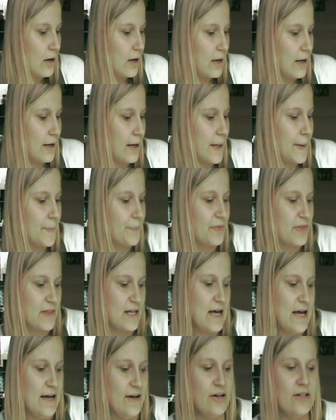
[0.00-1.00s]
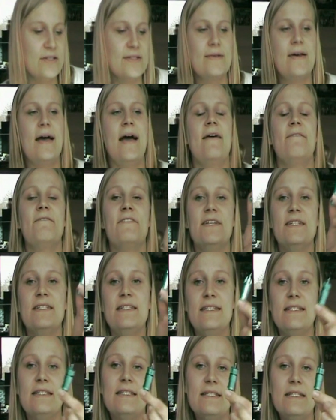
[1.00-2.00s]
I also have the
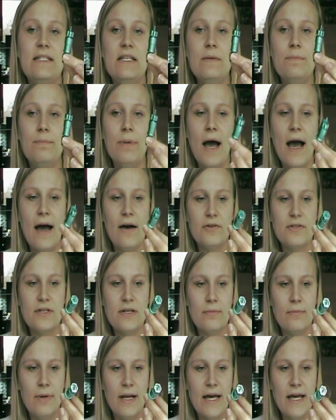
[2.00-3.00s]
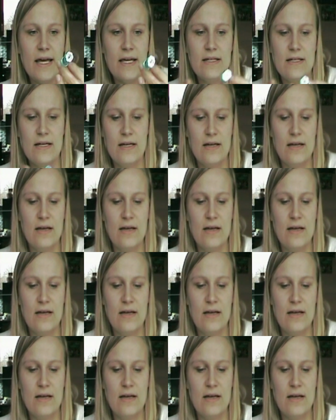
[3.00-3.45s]
deep housing blade.